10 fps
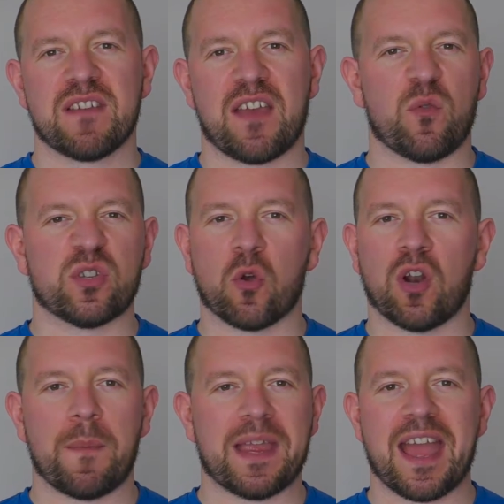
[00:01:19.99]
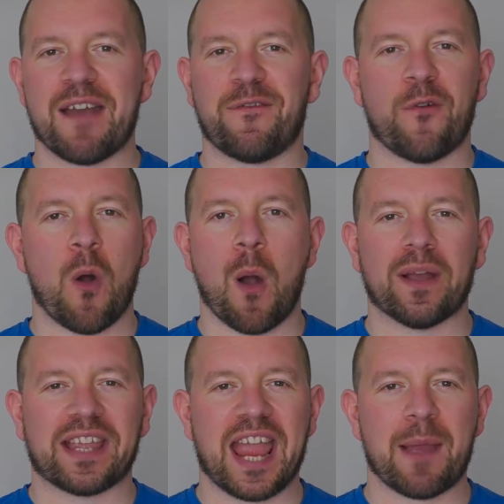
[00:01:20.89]
If it was going to be a 4-hour
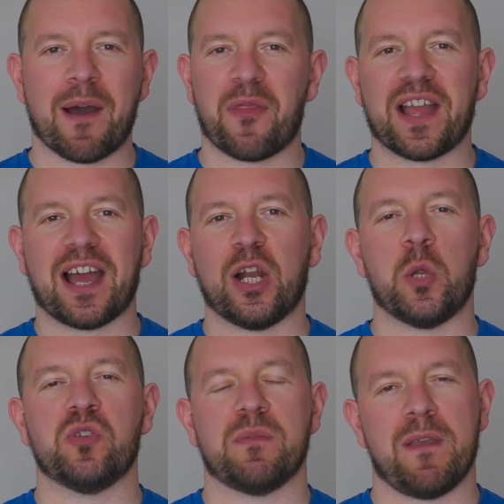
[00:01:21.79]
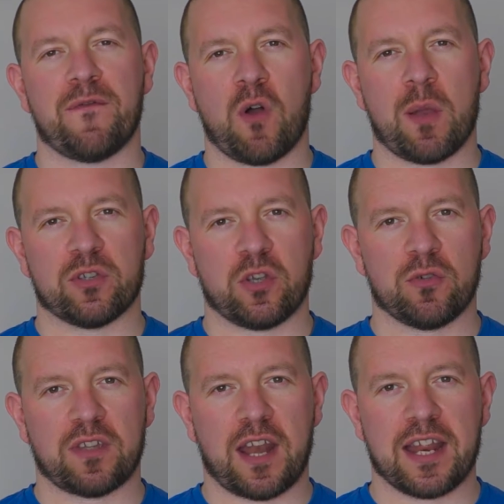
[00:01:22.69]
game, I think I'd lose him before he was
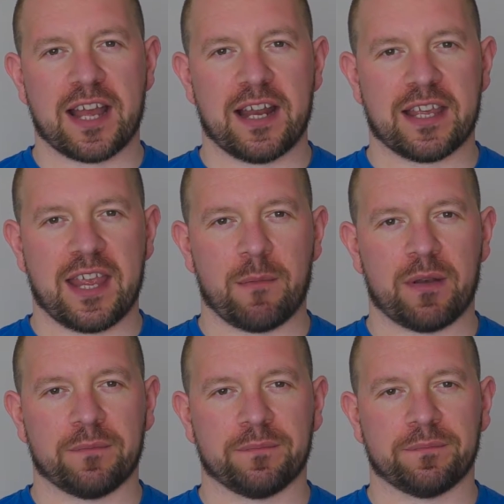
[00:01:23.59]
hooked in any kind of gaming.